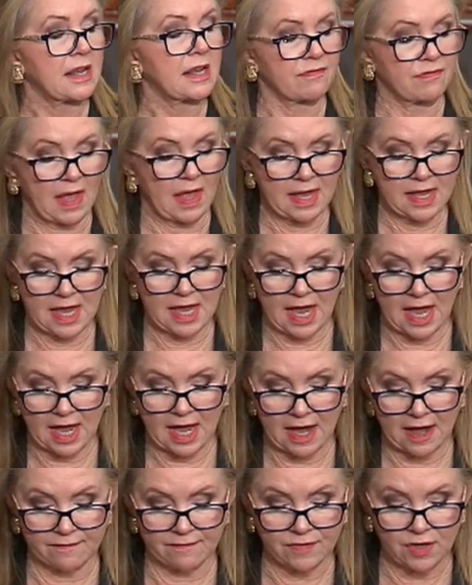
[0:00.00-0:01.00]
They
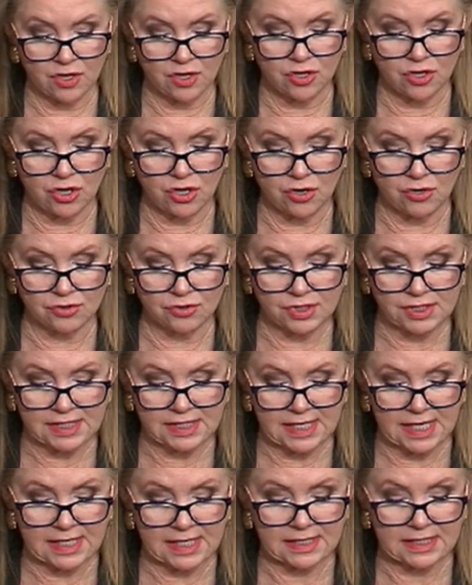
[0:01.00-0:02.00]
have
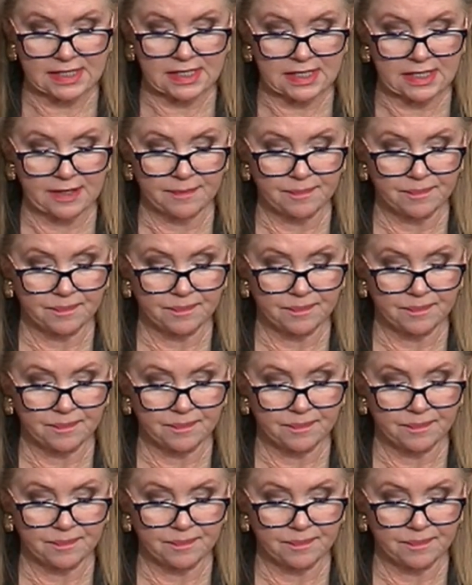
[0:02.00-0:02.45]
used it